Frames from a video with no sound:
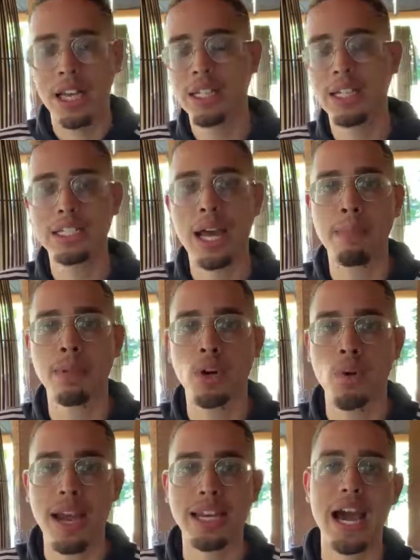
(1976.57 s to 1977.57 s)
Click down
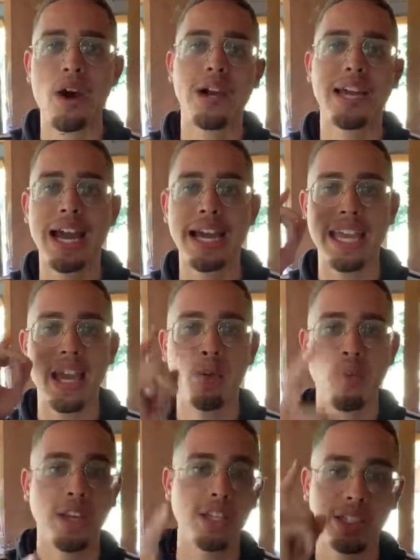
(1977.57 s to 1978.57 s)
below right now, and I
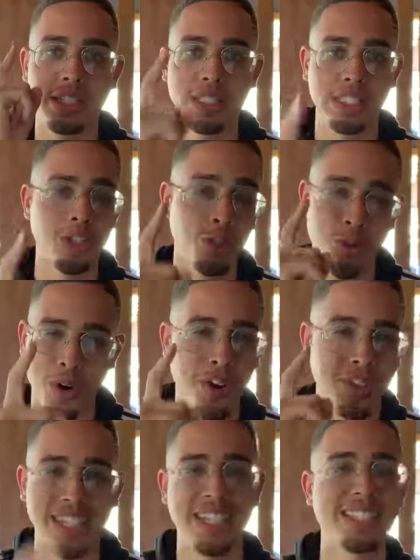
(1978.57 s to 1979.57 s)
can't wait to see you
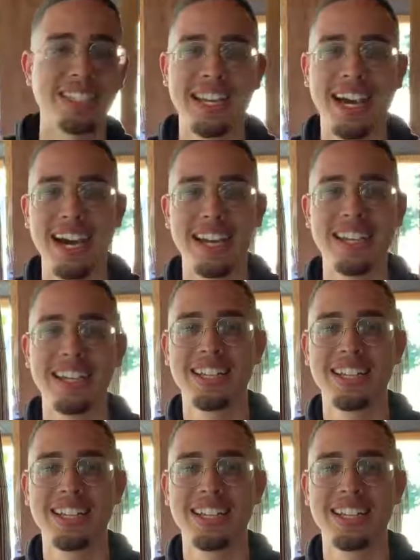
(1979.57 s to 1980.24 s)
on the inside.